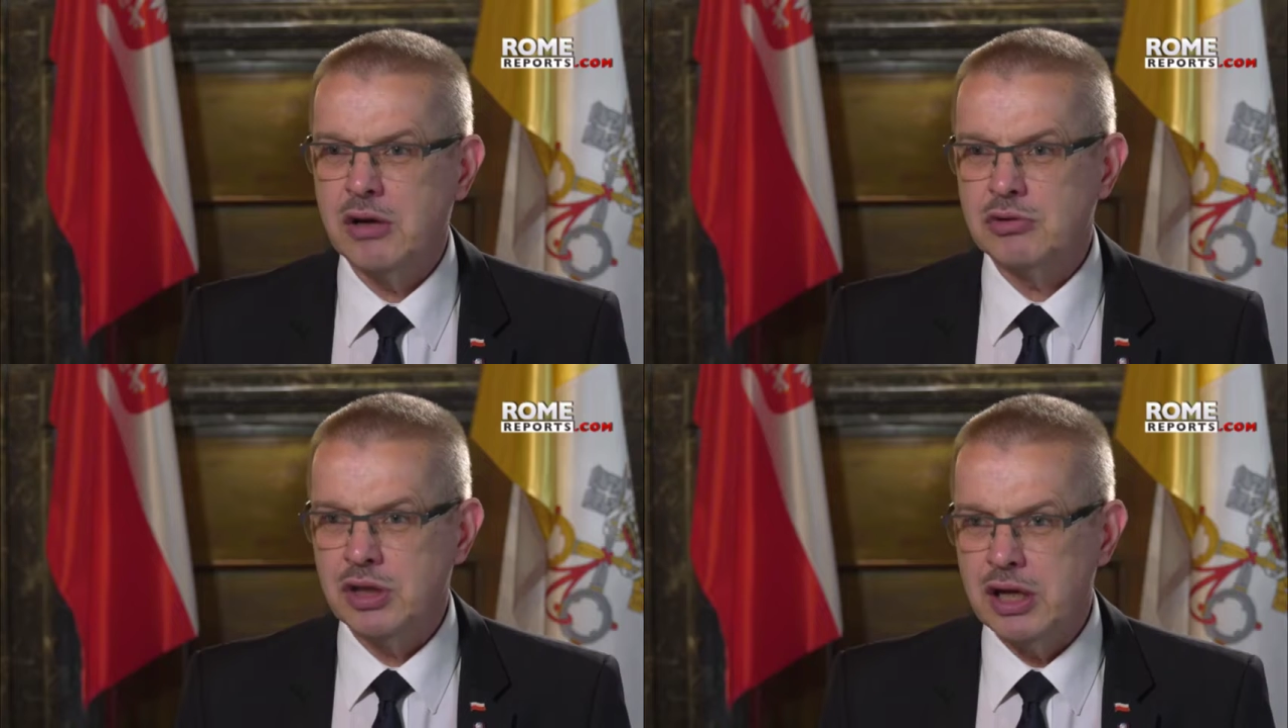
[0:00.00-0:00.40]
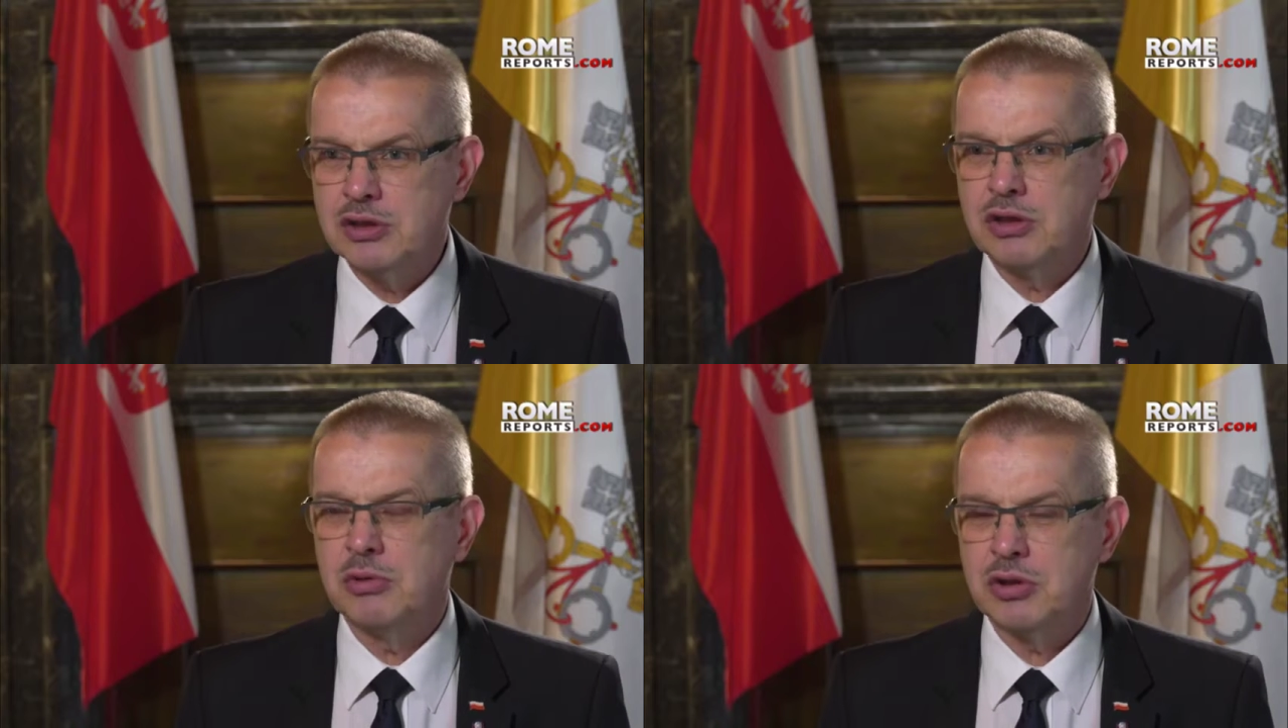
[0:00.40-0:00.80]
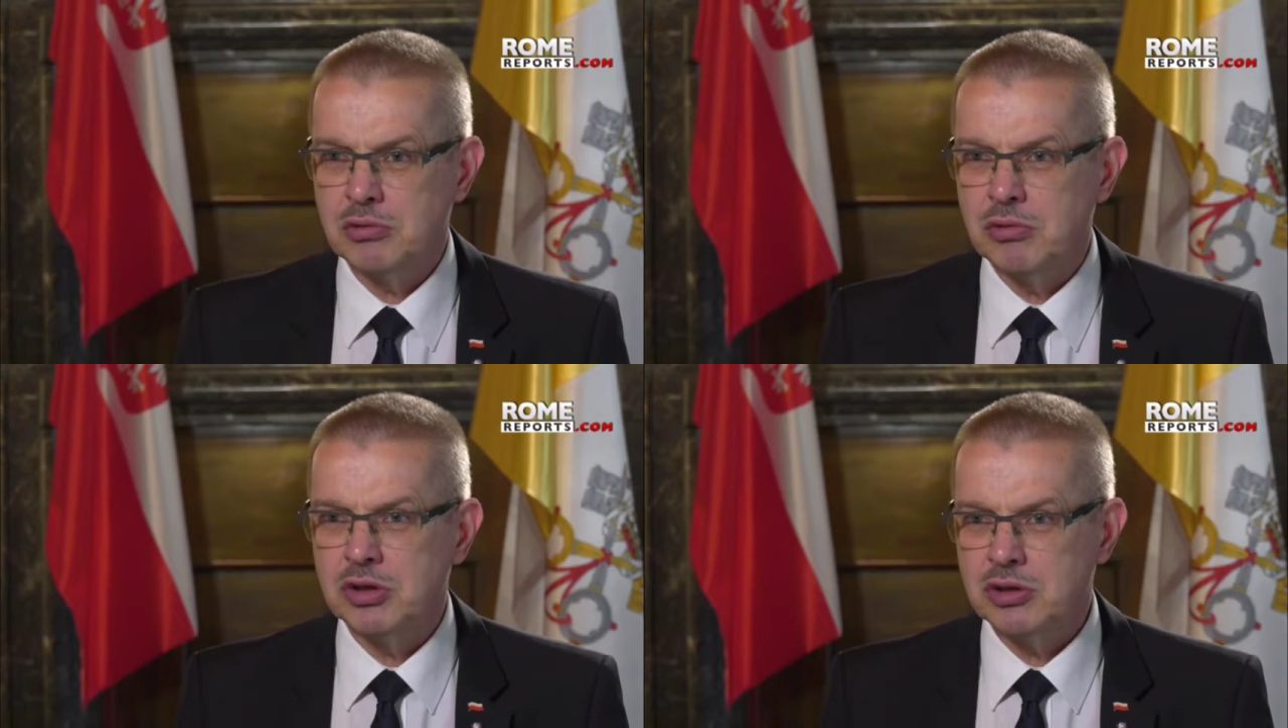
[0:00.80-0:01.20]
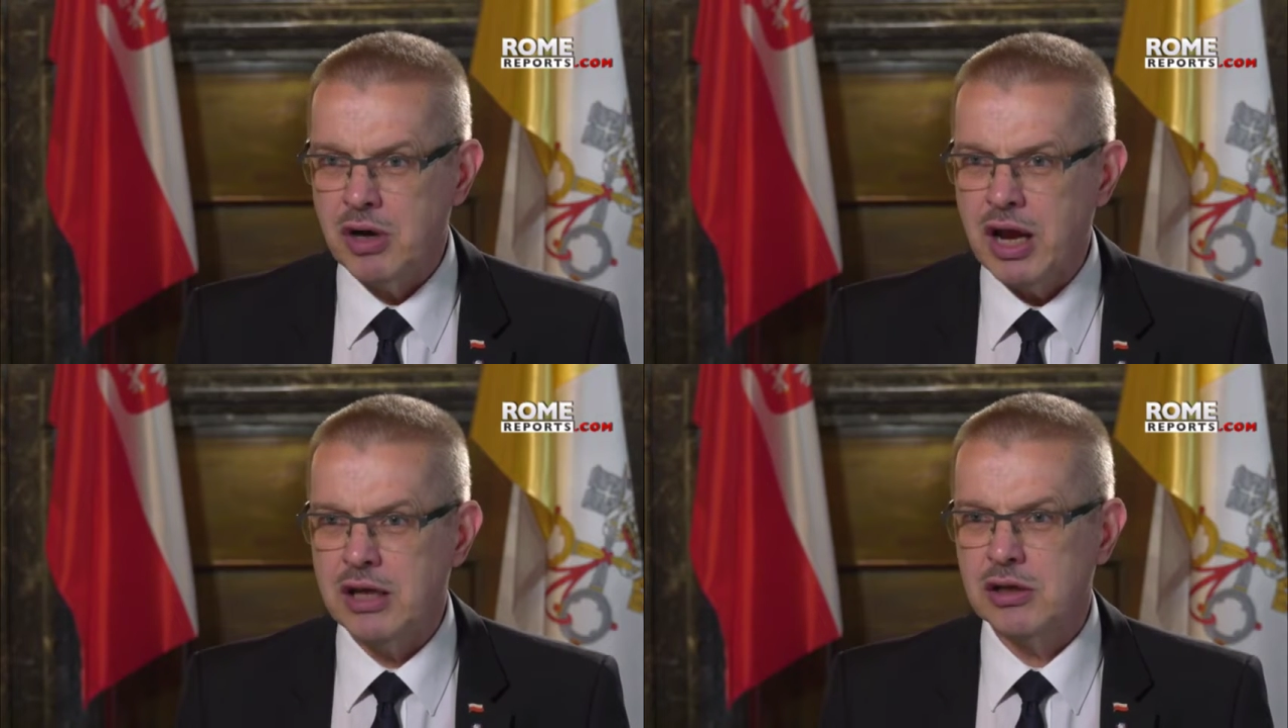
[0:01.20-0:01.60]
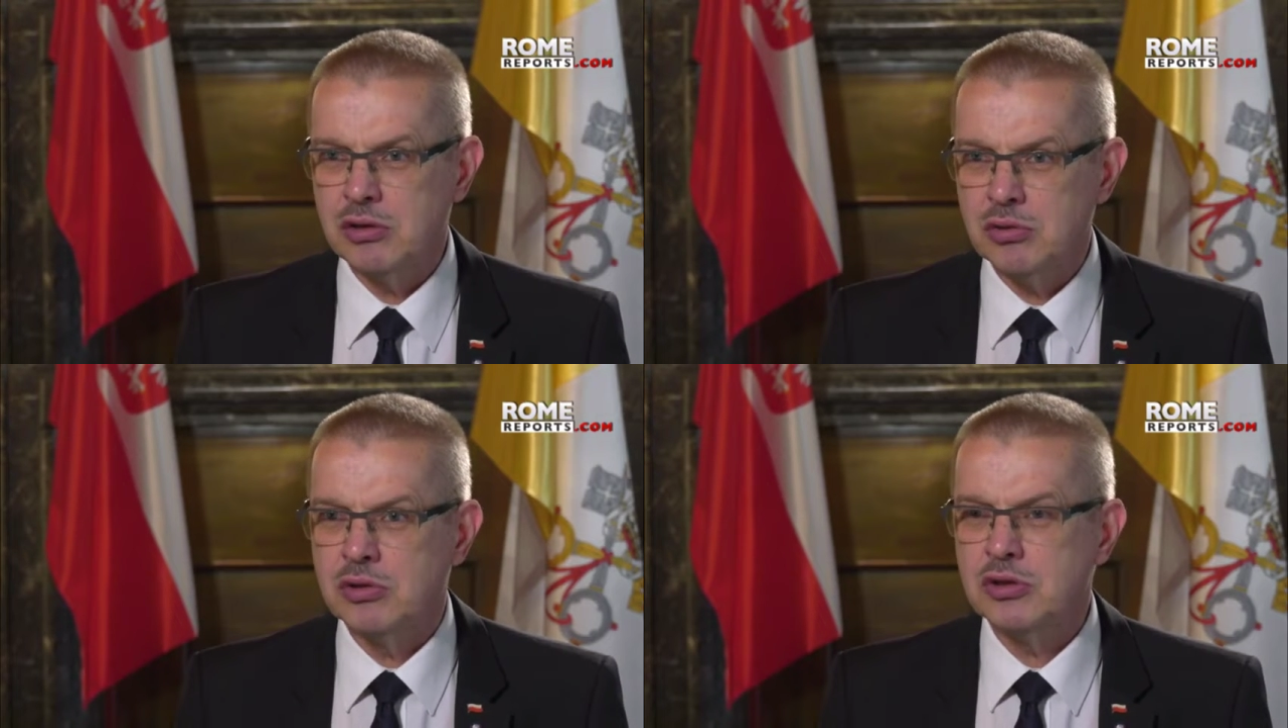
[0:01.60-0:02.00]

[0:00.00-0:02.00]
Jaruzelski was trying to